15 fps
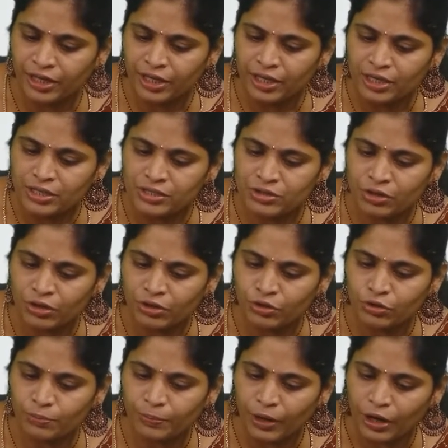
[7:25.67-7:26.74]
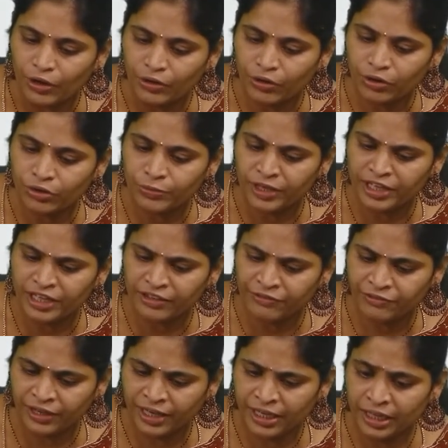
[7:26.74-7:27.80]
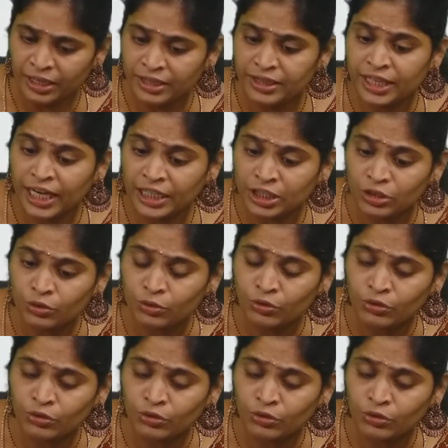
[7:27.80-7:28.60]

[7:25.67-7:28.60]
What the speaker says: So to borrow 25, that too